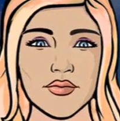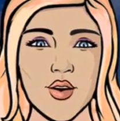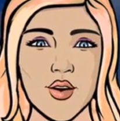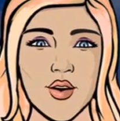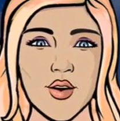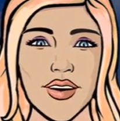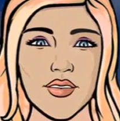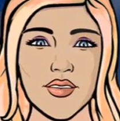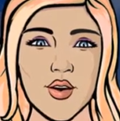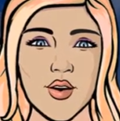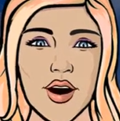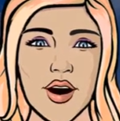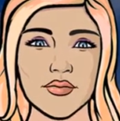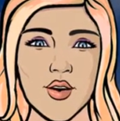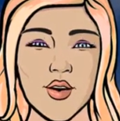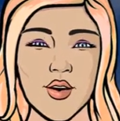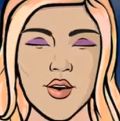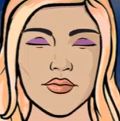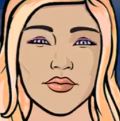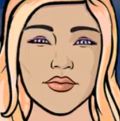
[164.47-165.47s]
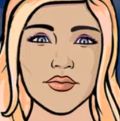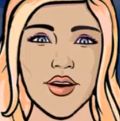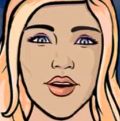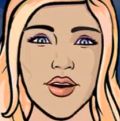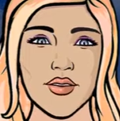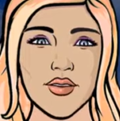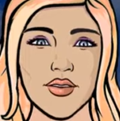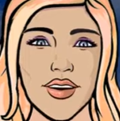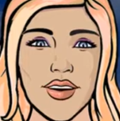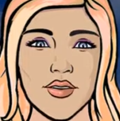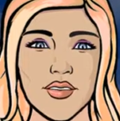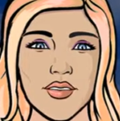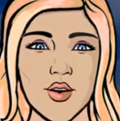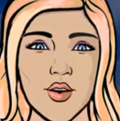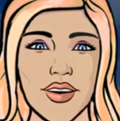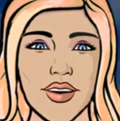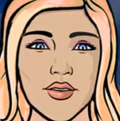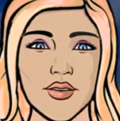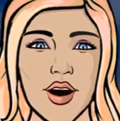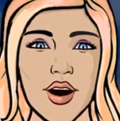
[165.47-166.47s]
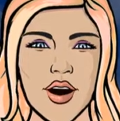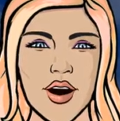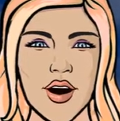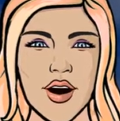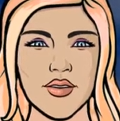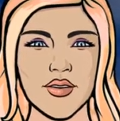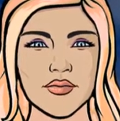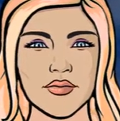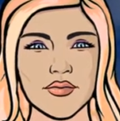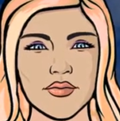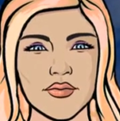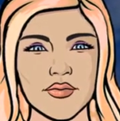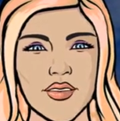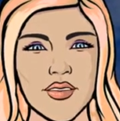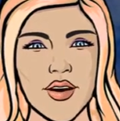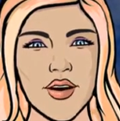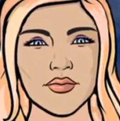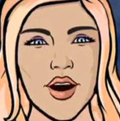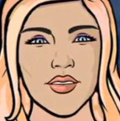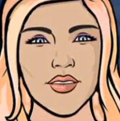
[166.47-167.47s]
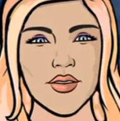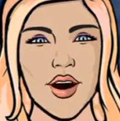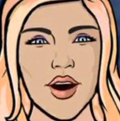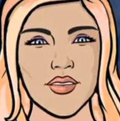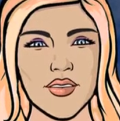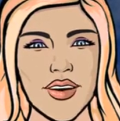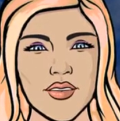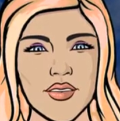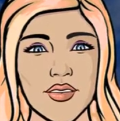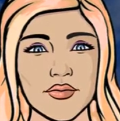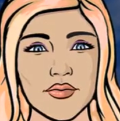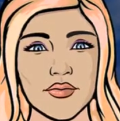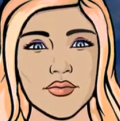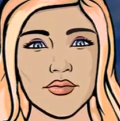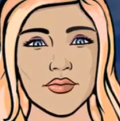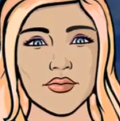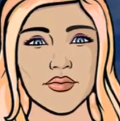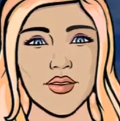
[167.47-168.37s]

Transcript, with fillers: Mary's Grammar, 1835, became a classic.